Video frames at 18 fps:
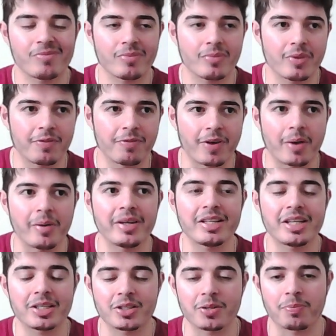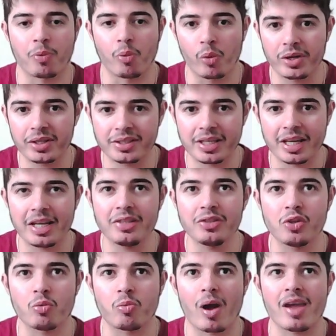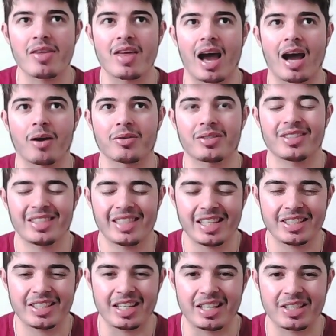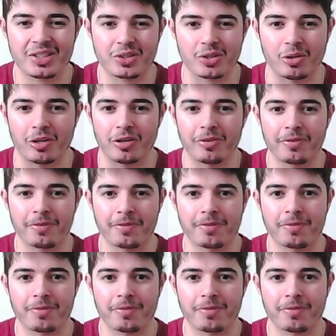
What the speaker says: very disappointing the way that our season is sort of